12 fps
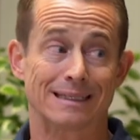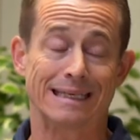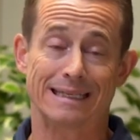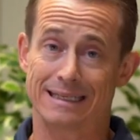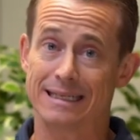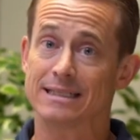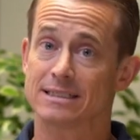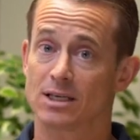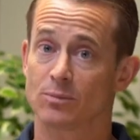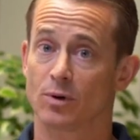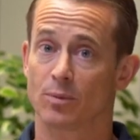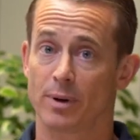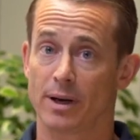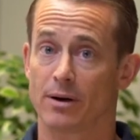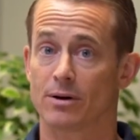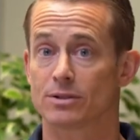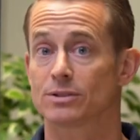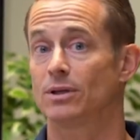It needs some
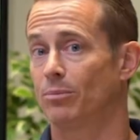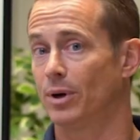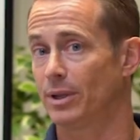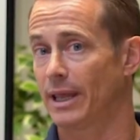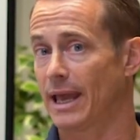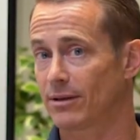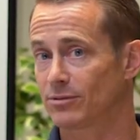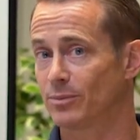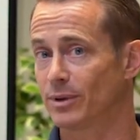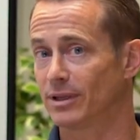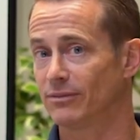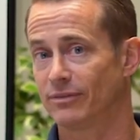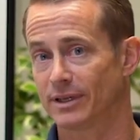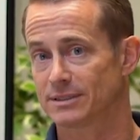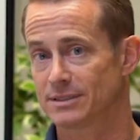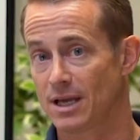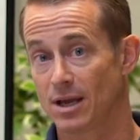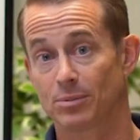repairs, but after being
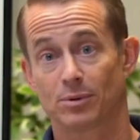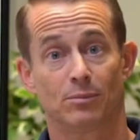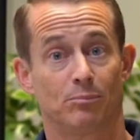fixed up,